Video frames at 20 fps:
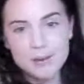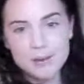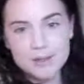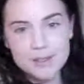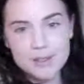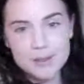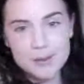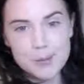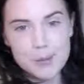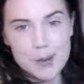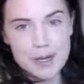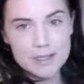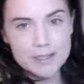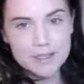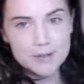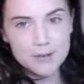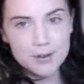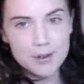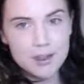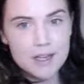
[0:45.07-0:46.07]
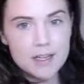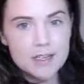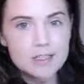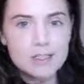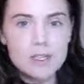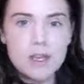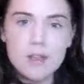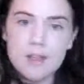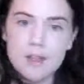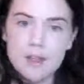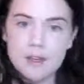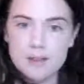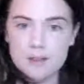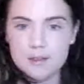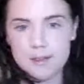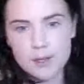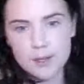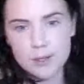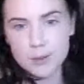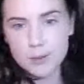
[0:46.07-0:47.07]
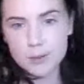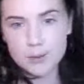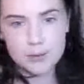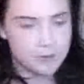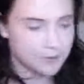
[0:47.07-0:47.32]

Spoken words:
cool new base for this, and then an